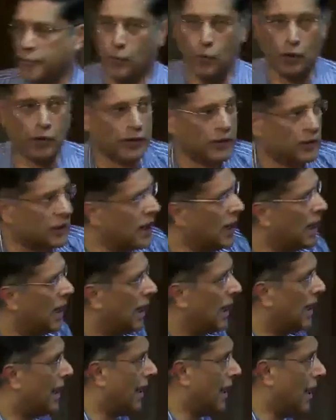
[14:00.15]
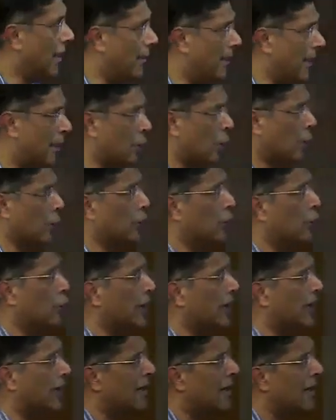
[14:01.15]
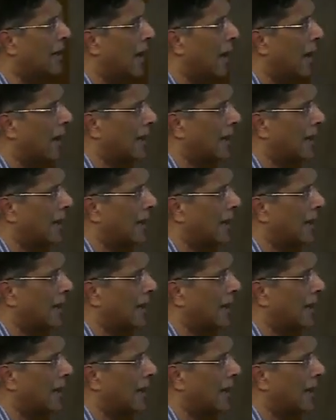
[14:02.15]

focus a, uh, a bit on urea.